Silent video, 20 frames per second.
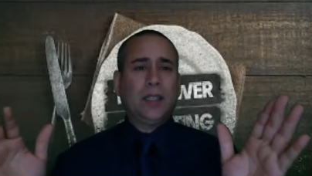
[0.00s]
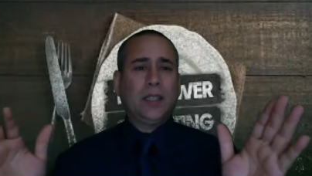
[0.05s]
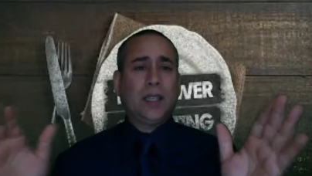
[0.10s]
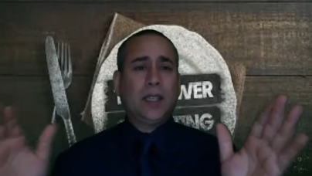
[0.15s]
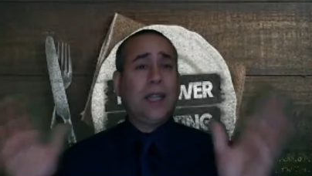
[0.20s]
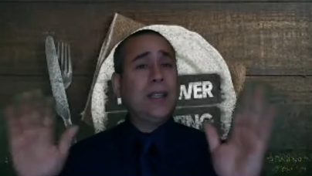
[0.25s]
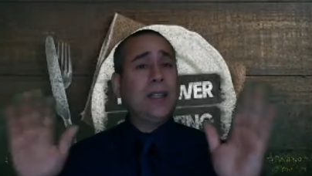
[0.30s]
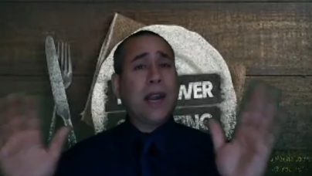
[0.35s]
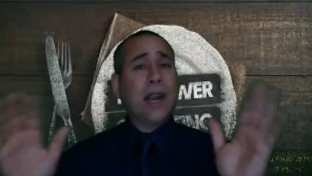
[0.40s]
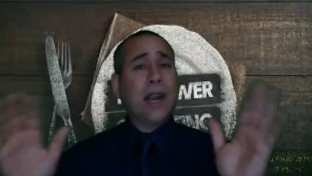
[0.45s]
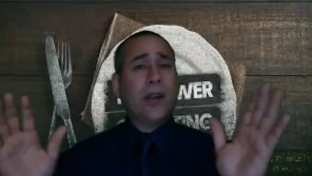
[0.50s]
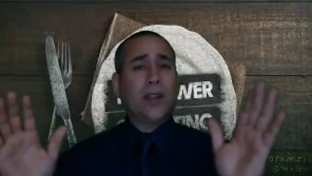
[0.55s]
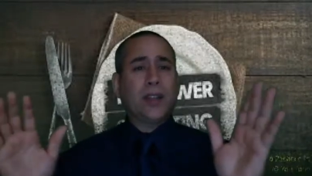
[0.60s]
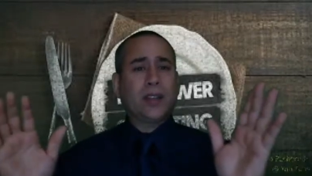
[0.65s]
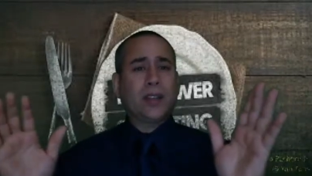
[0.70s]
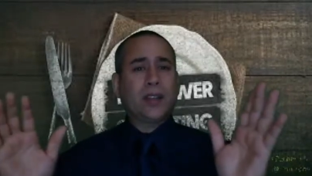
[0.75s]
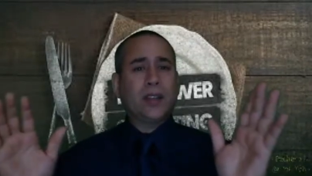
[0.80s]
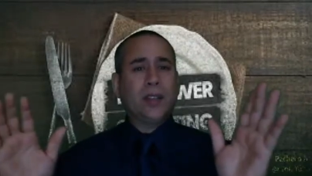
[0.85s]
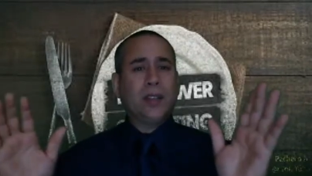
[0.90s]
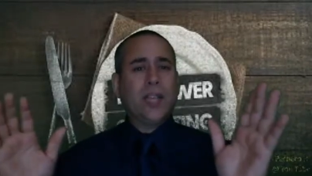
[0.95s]
King
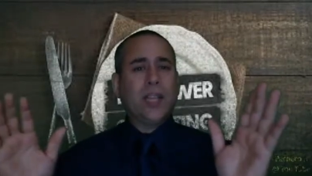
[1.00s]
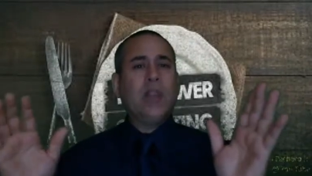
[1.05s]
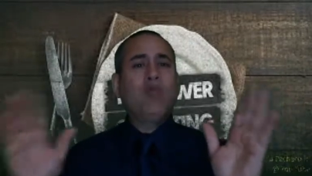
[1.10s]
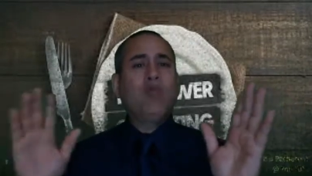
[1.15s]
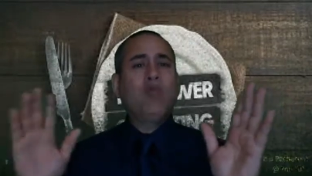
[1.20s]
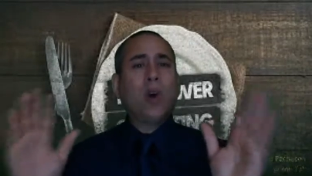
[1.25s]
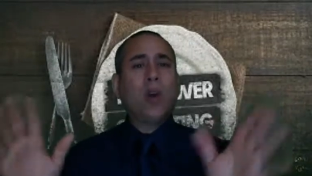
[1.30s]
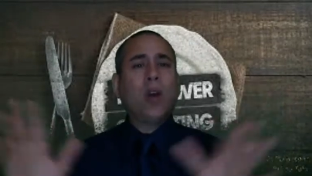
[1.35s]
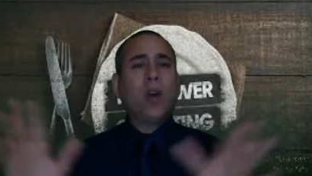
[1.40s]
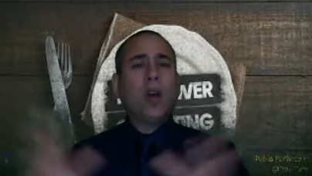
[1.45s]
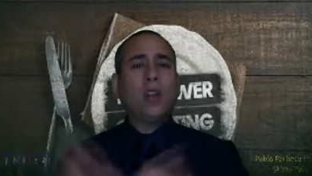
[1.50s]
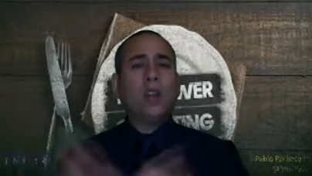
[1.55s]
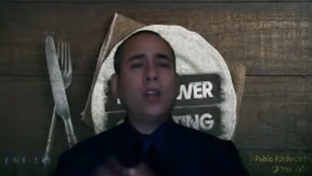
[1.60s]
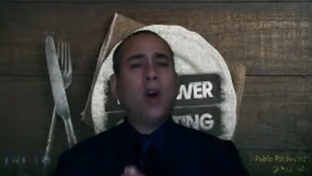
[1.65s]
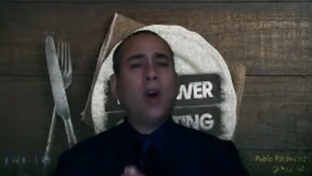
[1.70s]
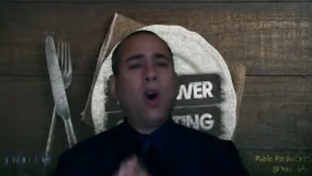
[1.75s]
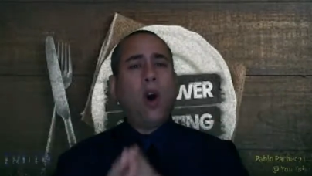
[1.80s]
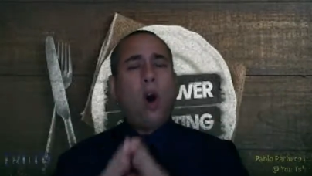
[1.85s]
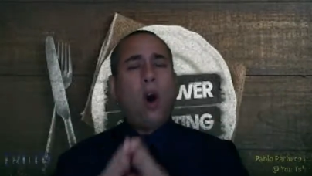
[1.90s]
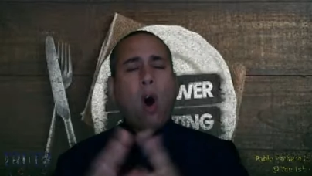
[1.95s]
Darius. He wrote unto
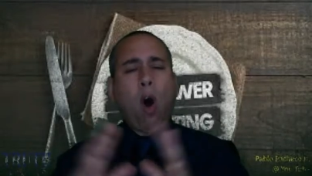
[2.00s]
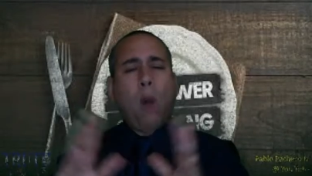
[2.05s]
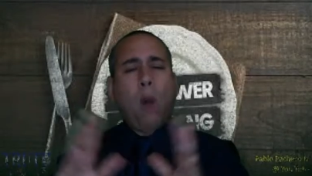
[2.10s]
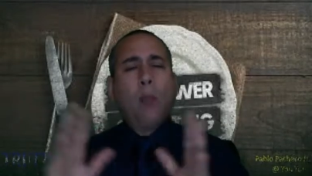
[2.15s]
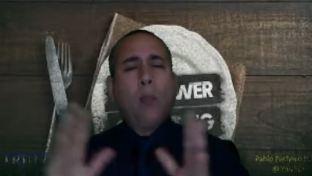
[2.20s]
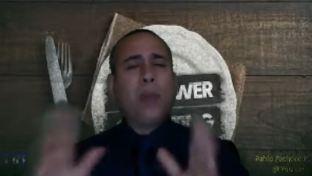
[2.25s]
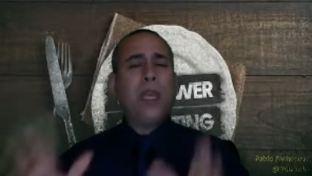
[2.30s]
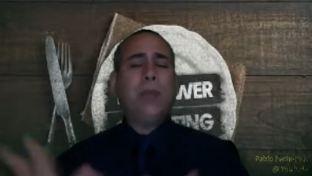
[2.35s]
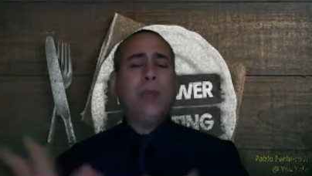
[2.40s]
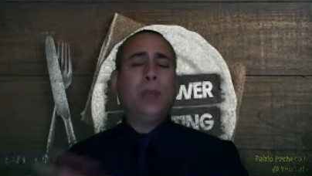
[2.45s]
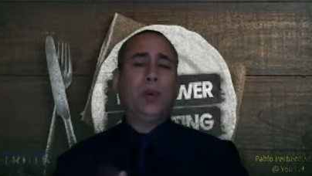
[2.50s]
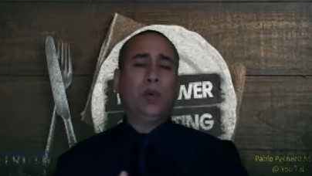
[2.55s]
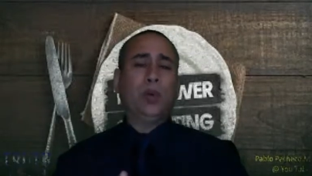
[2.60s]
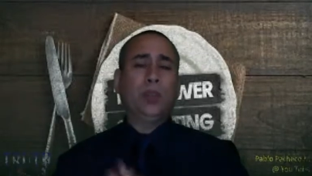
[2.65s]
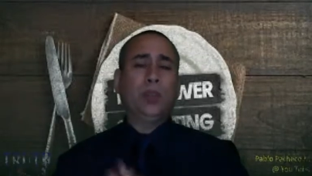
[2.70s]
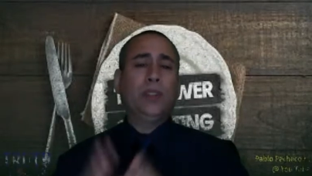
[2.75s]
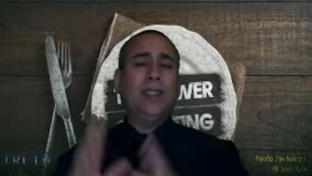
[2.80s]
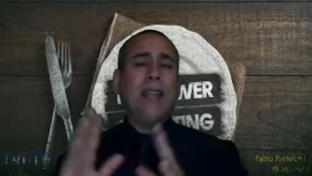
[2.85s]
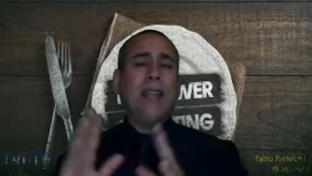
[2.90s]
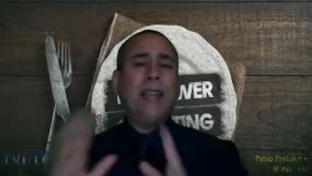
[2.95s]
all people,
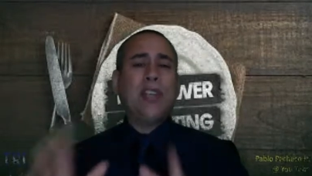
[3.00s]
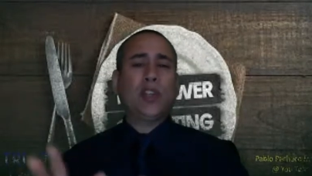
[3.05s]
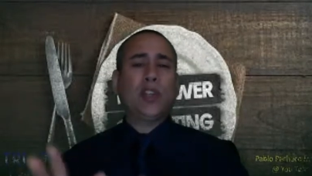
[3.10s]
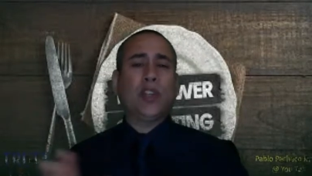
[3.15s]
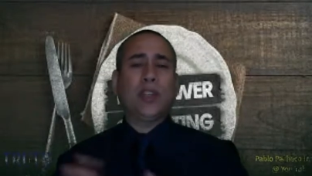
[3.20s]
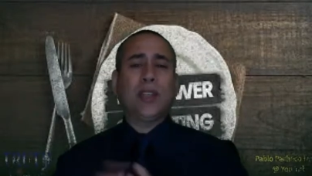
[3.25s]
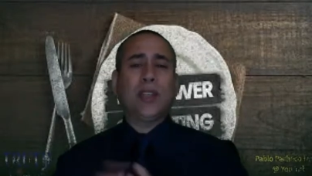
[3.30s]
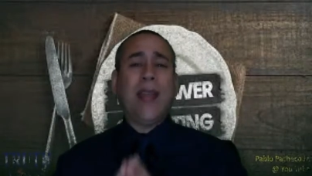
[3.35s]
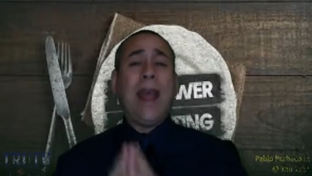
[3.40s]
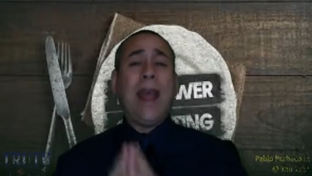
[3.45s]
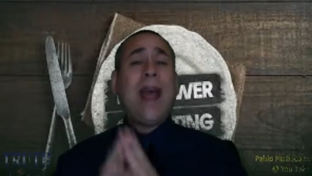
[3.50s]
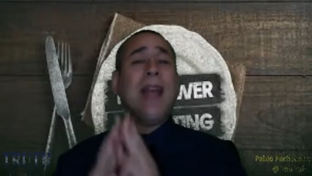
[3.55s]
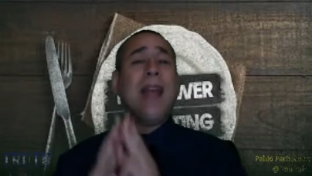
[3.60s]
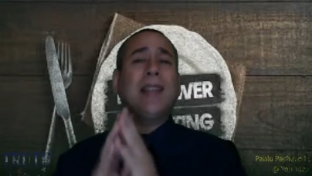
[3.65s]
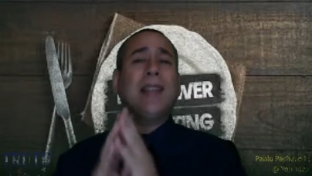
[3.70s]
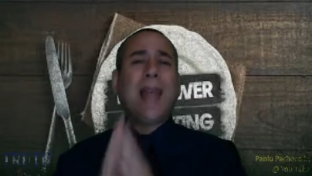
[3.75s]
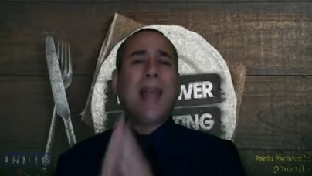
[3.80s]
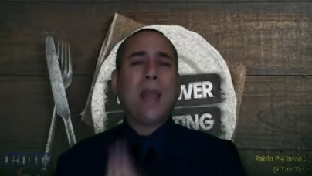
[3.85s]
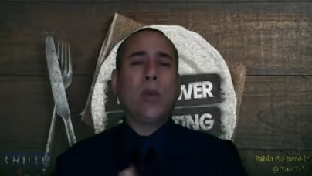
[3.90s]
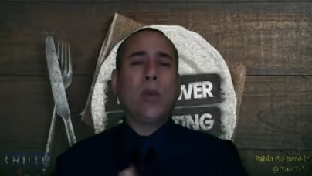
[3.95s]
nations,
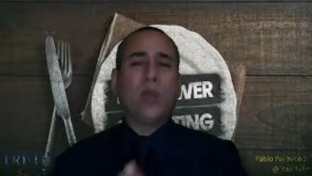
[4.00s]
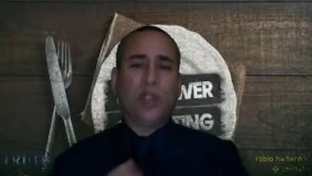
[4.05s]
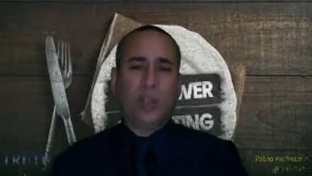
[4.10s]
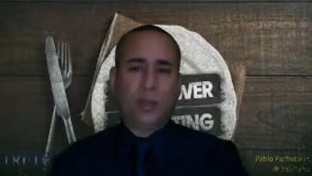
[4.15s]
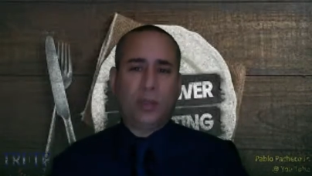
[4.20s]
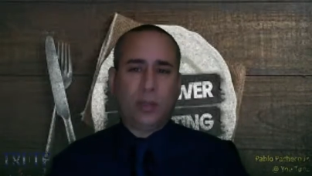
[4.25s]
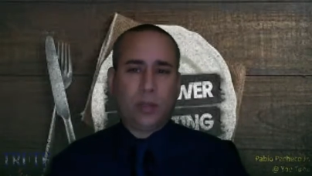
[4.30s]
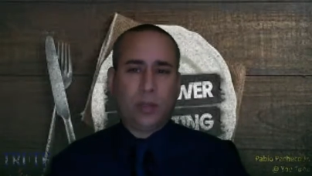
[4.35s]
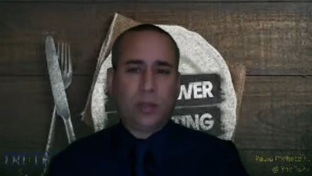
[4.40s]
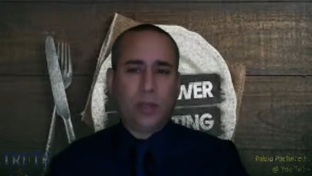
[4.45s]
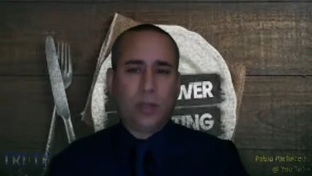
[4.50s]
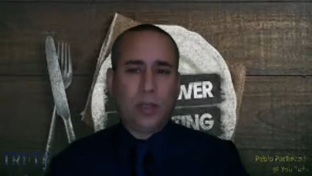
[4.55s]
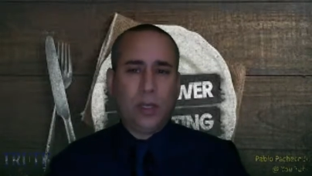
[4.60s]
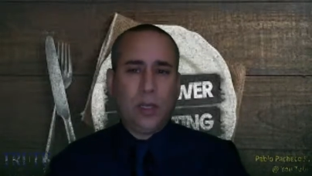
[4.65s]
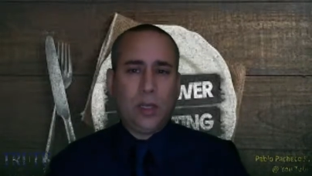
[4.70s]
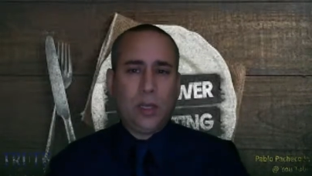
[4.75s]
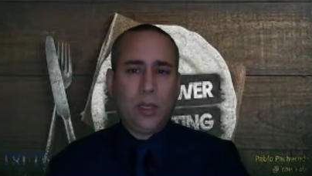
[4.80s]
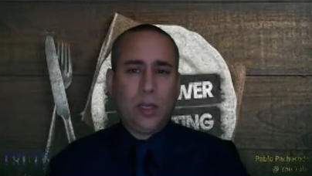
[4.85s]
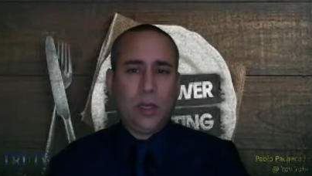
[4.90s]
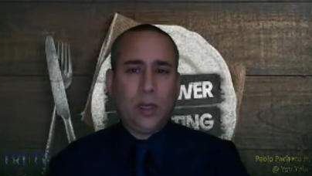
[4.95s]
and languages
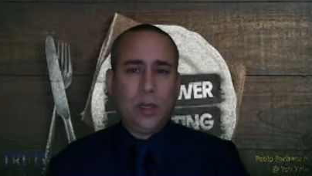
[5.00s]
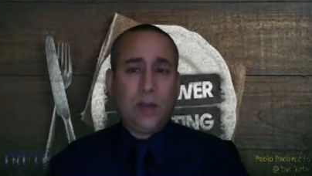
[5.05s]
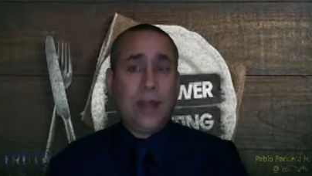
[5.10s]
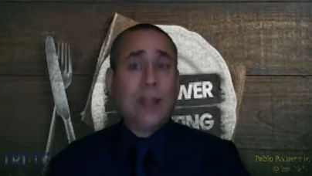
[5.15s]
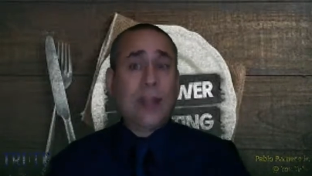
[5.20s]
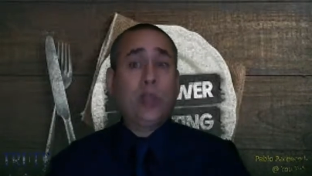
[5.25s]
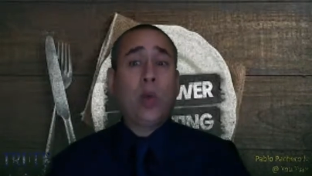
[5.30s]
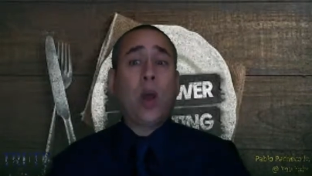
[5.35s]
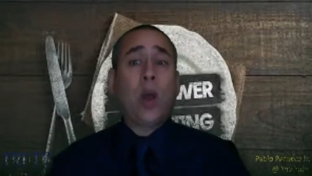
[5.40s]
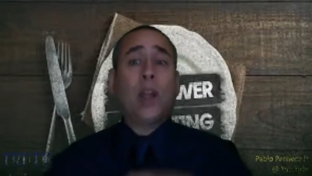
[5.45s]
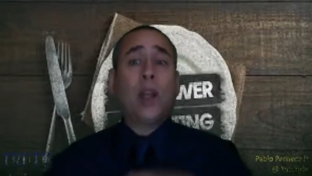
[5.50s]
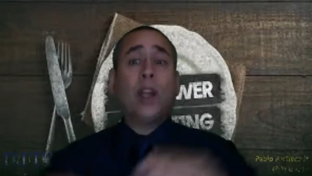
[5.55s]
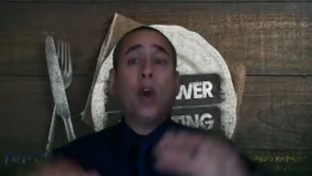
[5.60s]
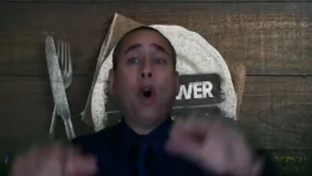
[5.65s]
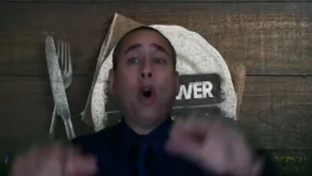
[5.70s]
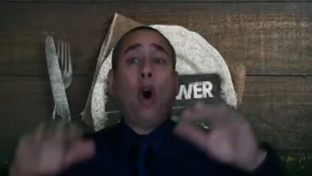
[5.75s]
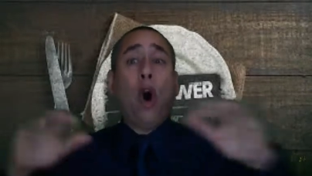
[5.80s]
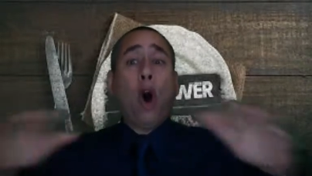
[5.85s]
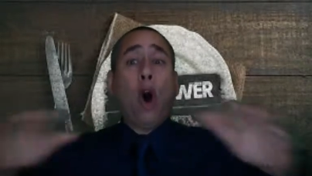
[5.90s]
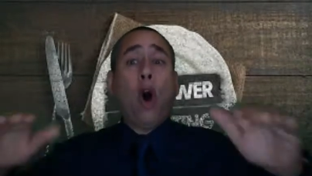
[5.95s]
that dwell in
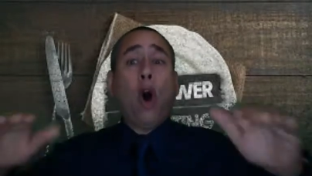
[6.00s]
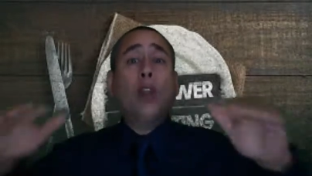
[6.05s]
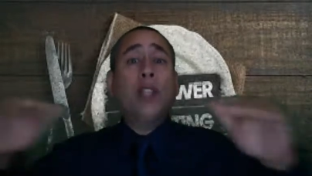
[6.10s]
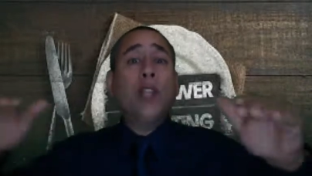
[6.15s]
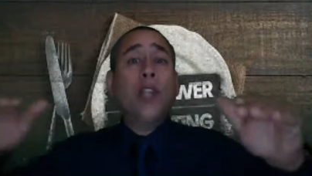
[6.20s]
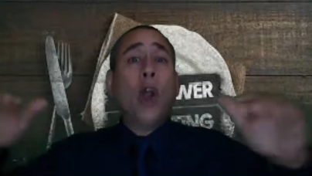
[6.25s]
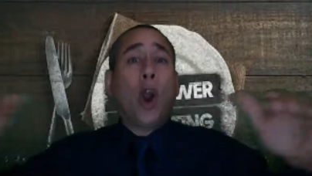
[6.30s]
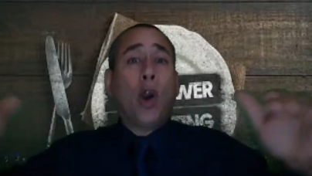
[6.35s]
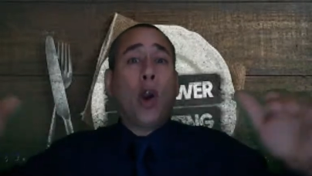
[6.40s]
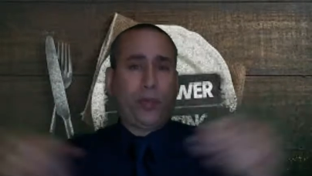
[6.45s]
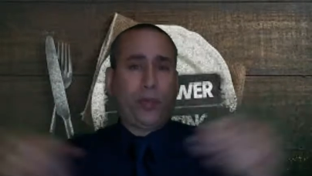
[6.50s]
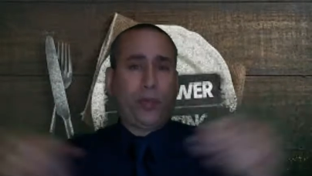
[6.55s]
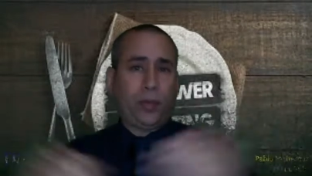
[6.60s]
all the earth.